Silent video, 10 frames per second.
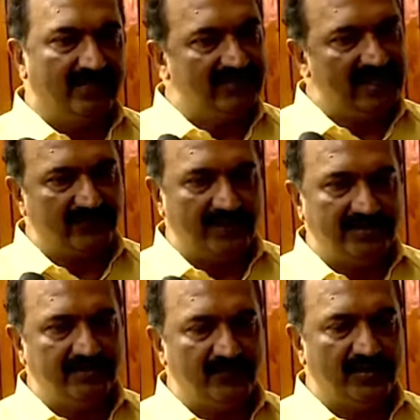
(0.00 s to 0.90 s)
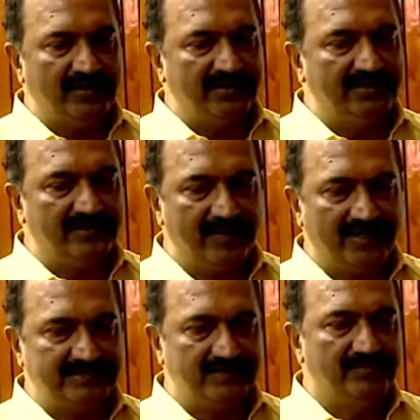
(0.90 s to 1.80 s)
and we are fighting for getting the
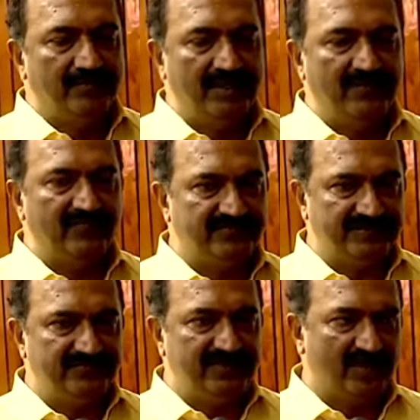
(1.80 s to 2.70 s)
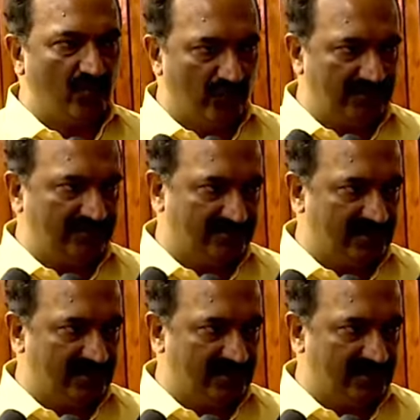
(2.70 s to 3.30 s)
maximum benefit which we are owing.